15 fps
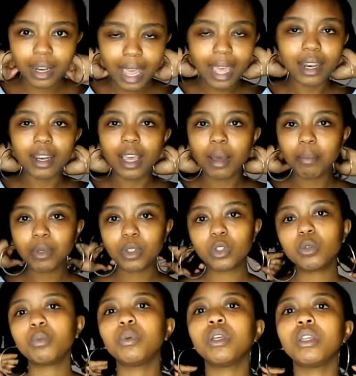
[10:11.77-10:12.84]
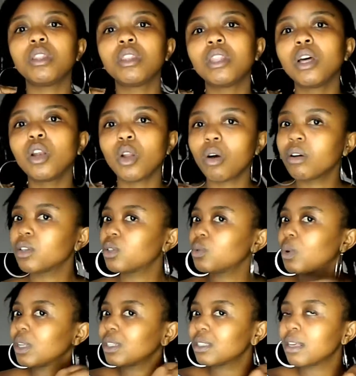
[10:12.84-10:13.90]
and it happens to be the longest
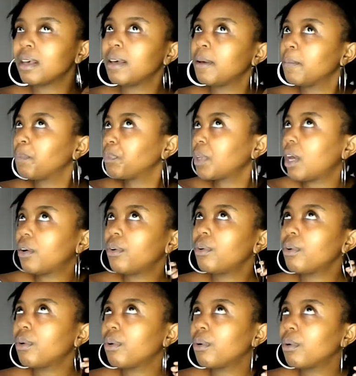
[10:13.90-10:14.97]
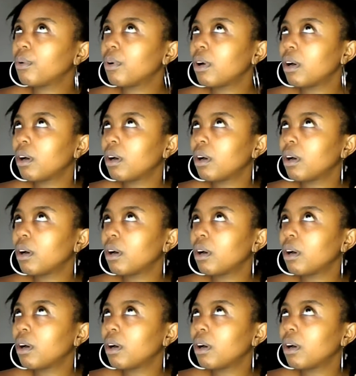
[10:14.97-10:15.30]
ones. I don't know